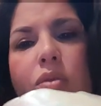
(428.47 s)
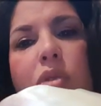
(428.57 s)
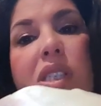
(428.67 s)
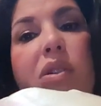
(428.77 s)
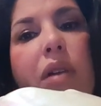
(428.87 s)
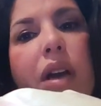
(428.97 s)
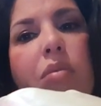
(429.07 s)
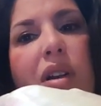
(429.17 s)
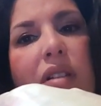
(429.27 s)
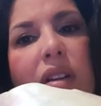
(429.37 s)
was the
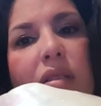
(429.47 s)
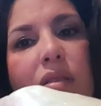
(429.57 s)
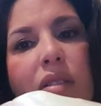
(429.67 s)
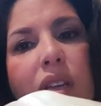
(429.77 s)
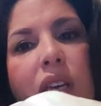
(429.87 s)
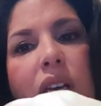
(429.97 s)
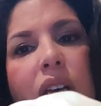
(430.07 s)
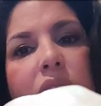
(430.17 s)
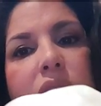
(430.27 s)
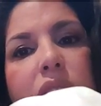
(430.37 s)
cranberry.
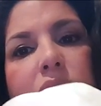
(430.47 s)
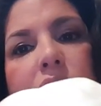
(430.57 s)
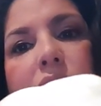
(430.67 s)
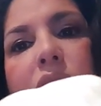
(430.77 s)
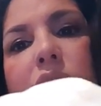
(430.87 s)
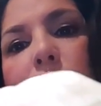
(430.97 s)
As you can see,